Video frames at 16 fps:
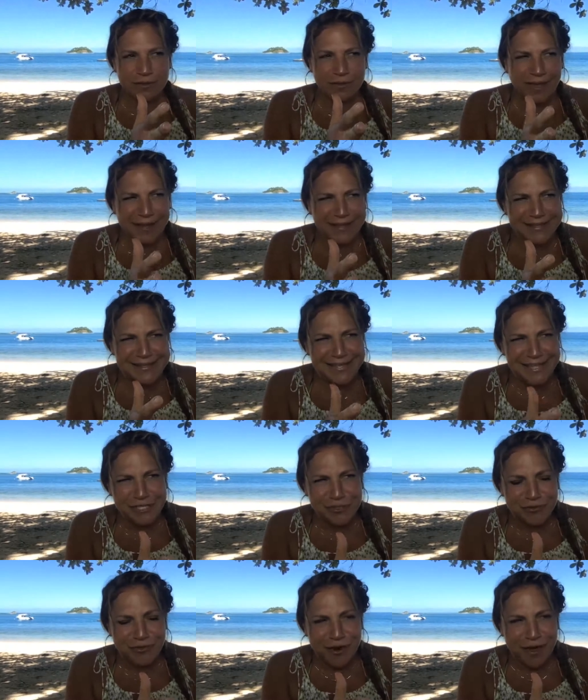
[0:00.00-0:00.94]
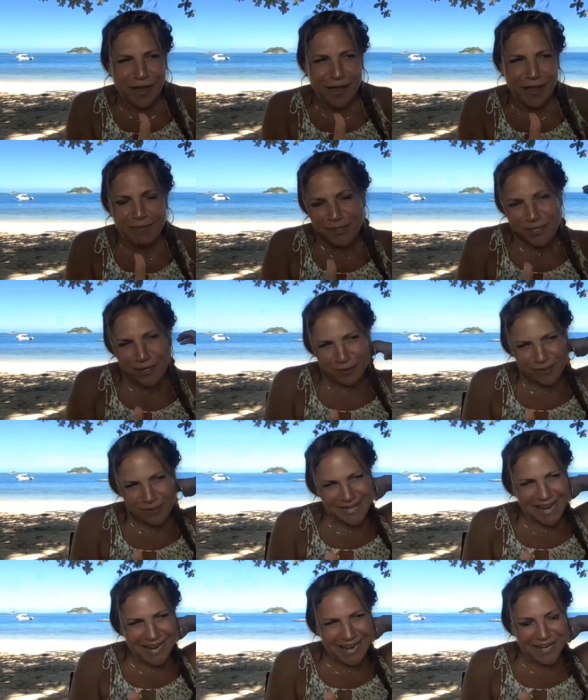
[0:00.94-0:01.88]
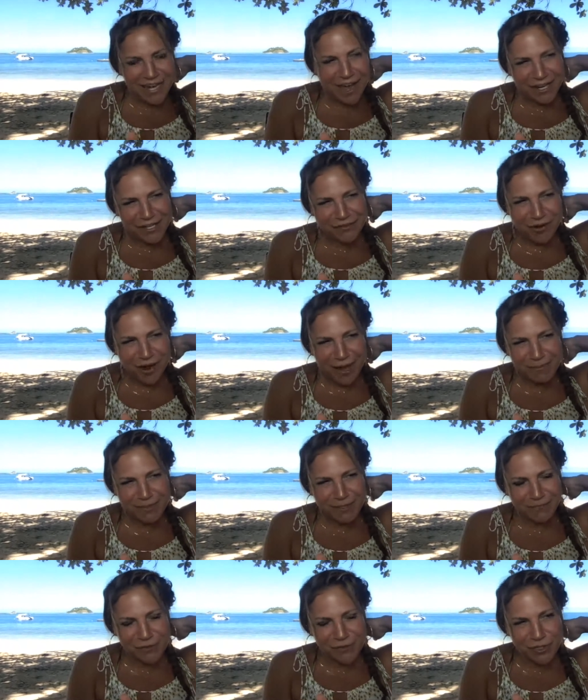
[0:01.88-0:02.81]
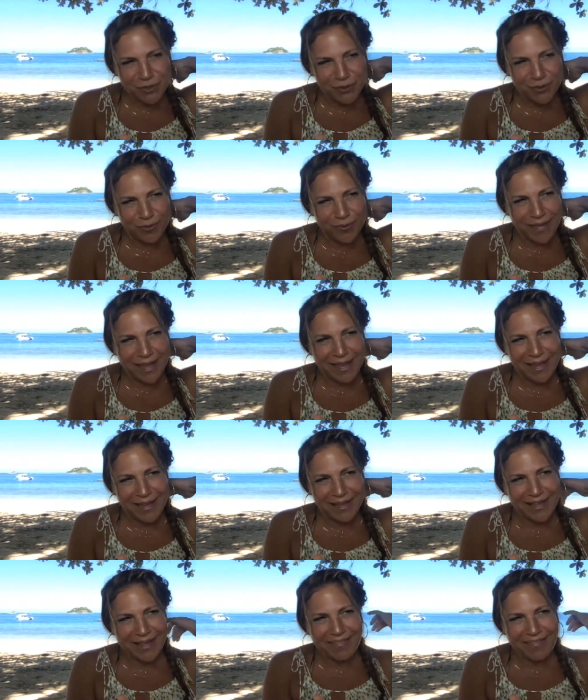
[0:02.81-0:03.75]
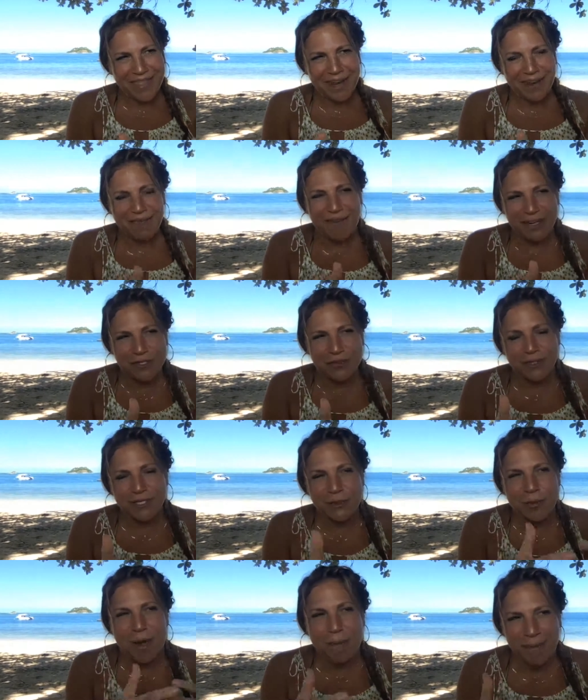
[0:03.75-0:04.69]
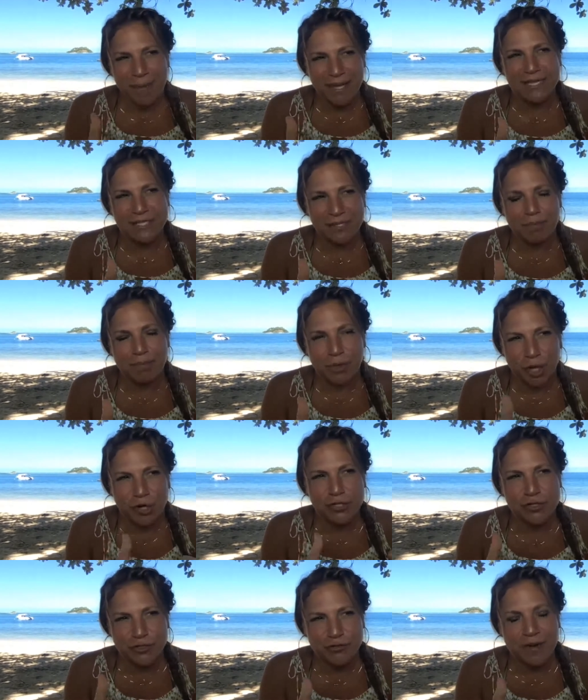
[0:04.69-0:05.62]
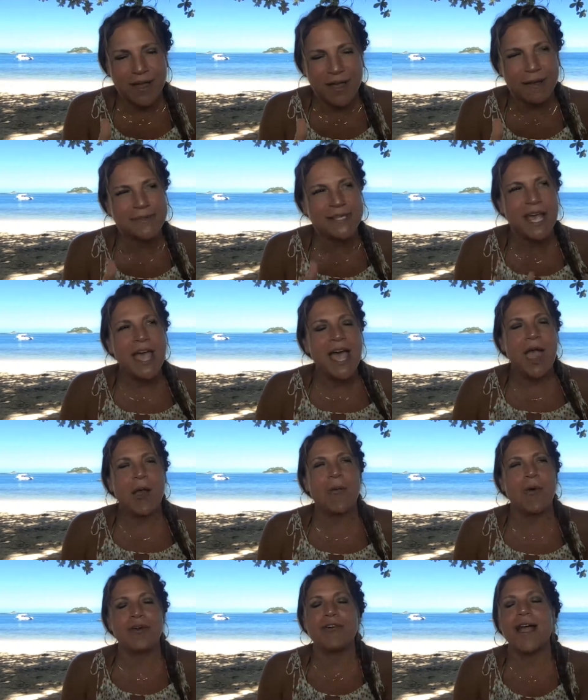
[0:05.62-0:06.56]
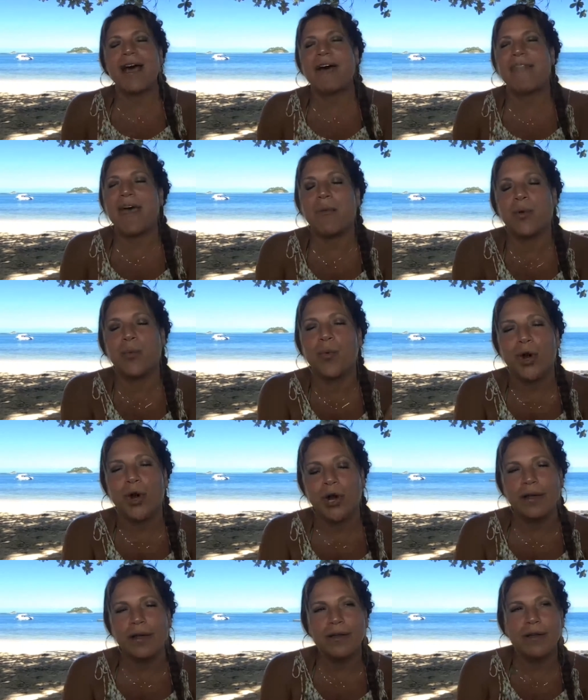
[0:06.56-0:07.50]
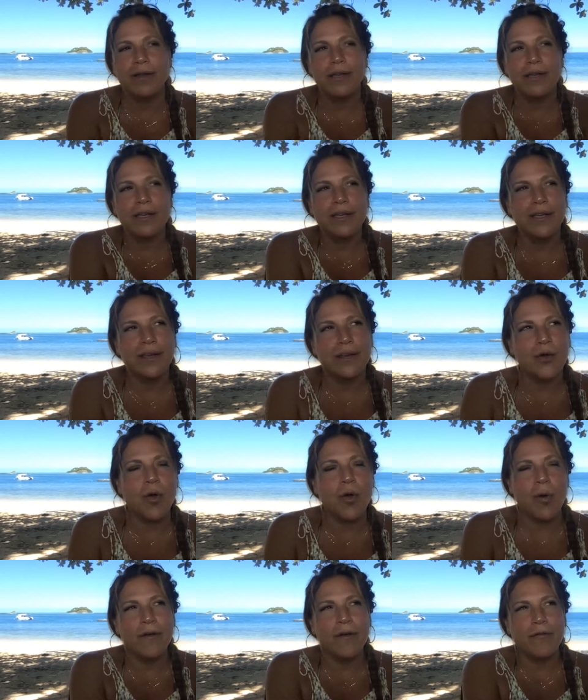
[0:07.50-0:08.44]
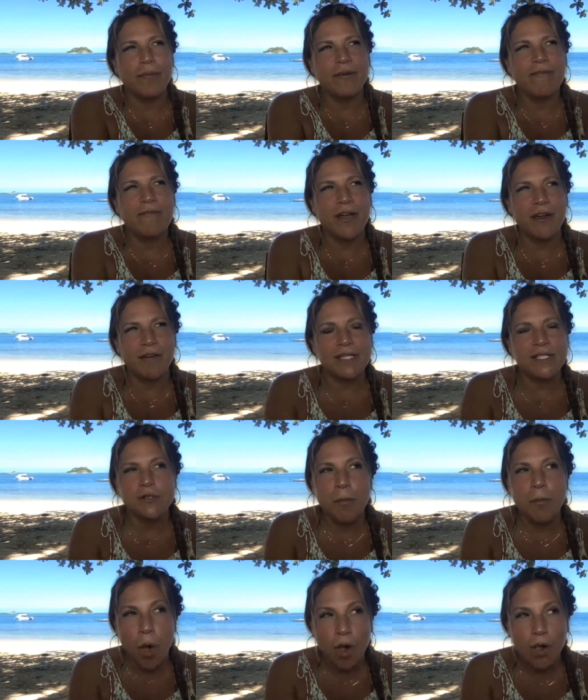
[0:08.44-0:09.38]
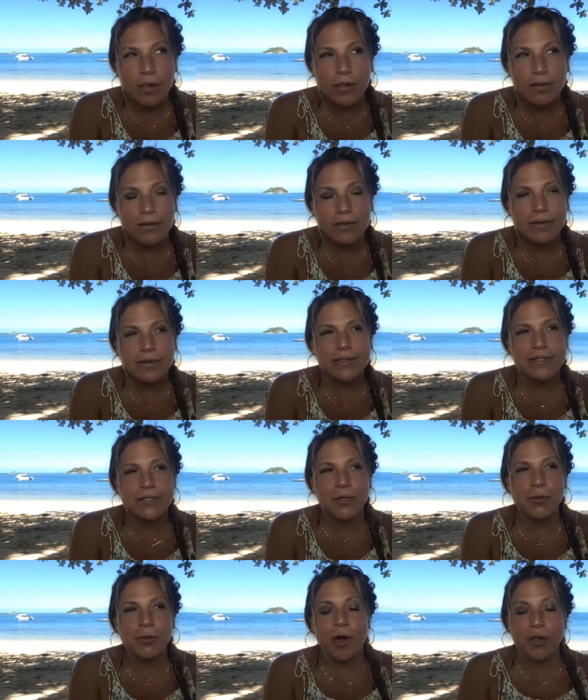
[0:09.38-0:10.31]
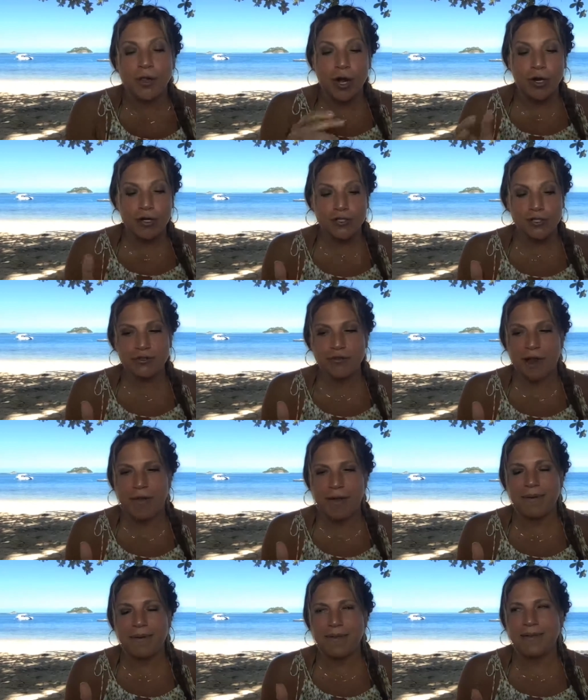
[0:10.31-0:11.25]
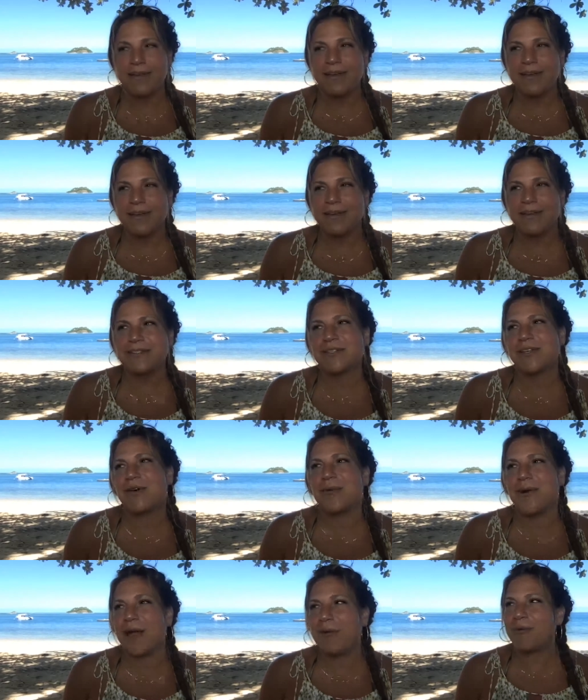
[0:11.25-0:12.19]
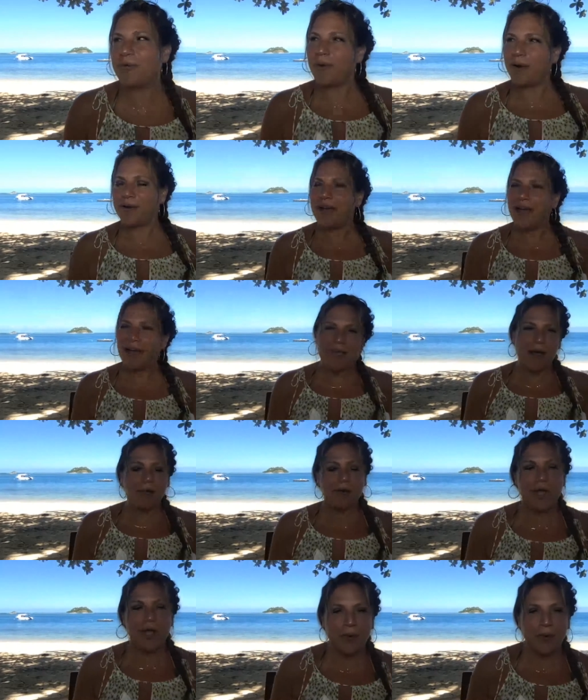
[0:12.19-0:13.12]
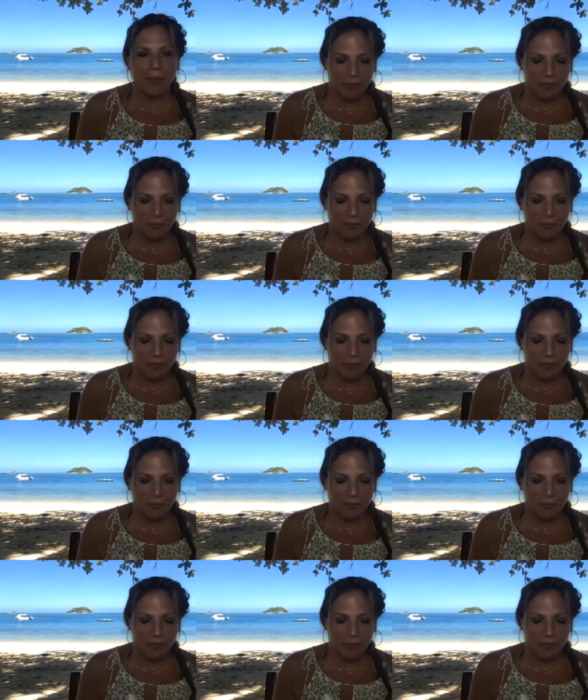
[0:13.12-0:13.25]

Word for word: like six tribes, you know, eight, nine tribes of two, like, and then eventually swapping into larger tribes. I wonder how that would work, you know, going from a very small to a larger tribe. So I would wonder how that would go.